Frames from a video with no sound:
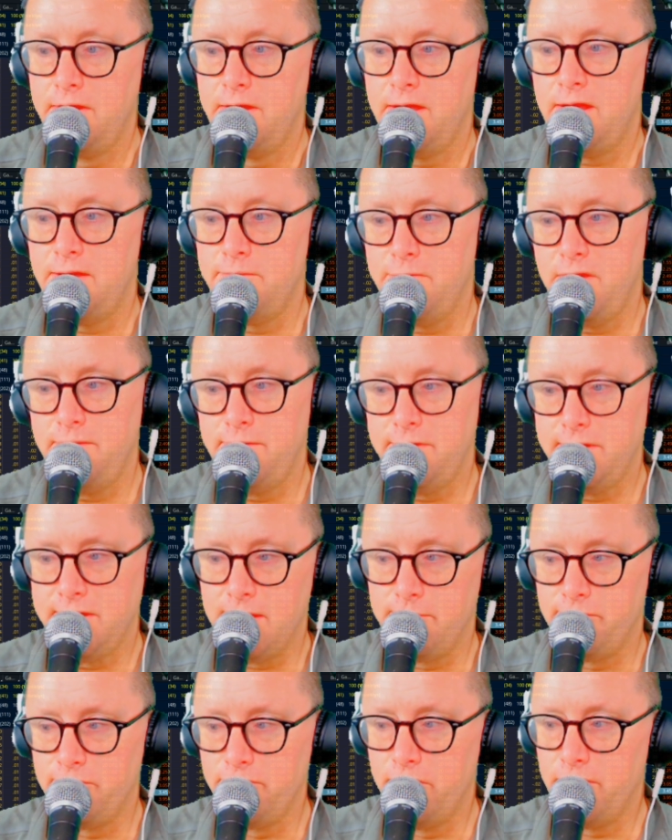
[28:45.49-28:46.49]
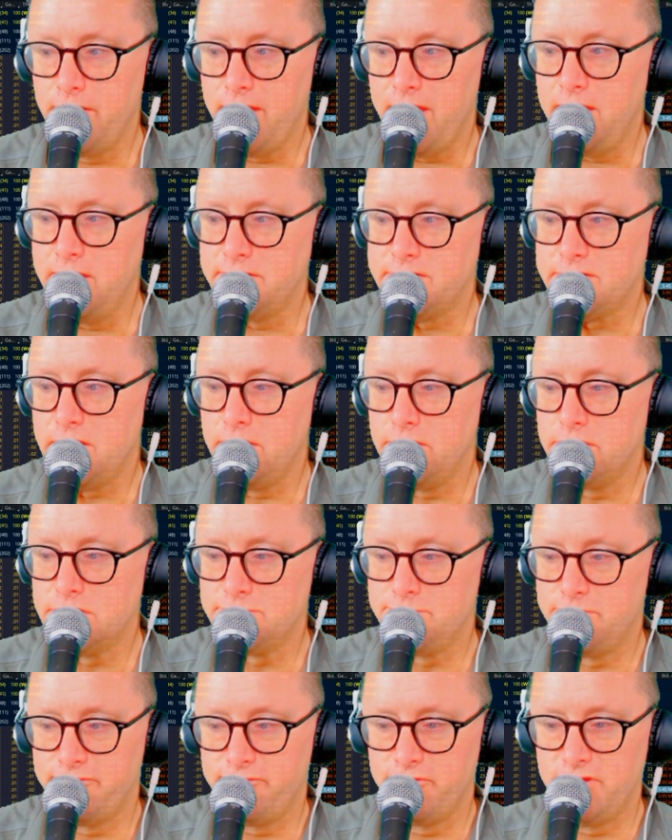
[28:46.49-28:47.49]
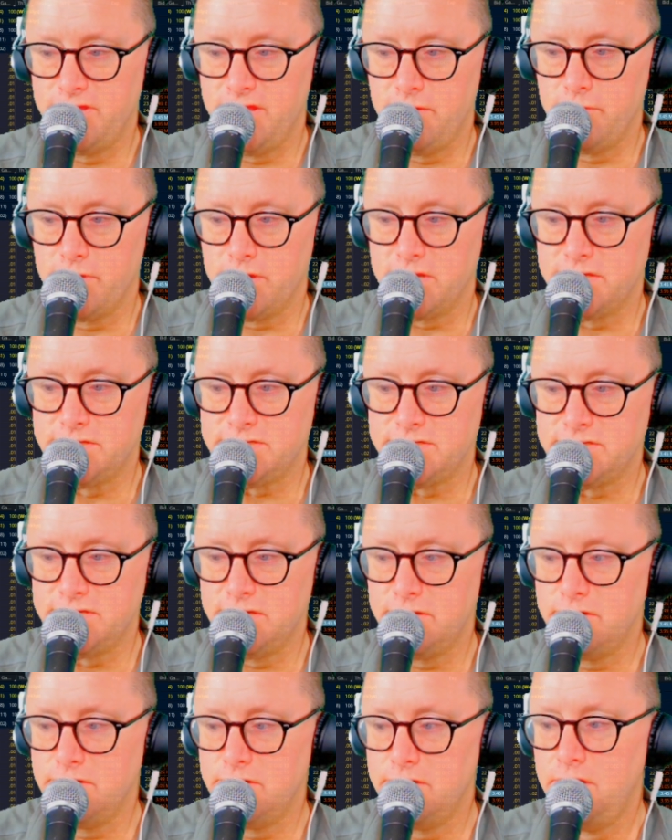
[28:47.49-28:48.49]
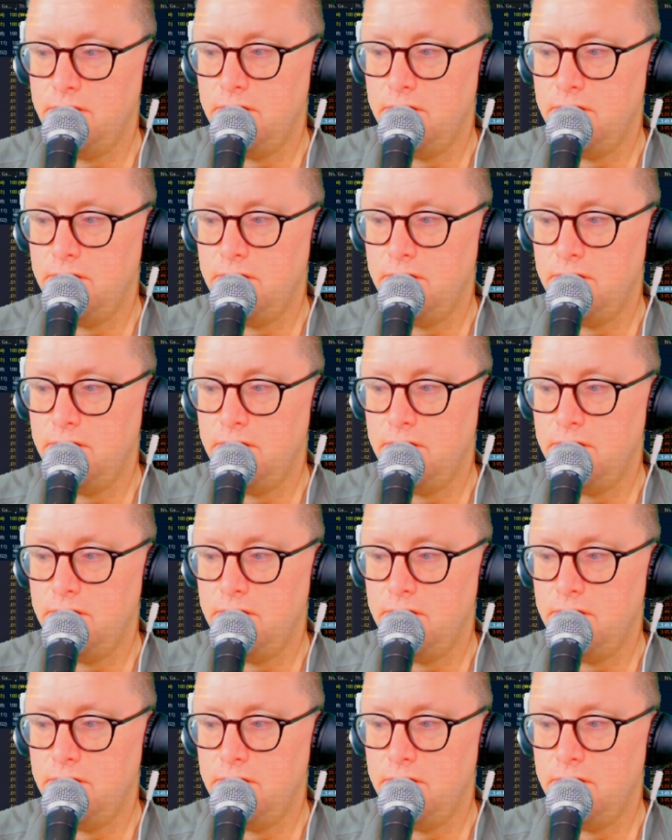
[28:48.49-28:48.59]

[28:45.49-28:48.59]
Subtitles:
and maybe get below $8 before they would consider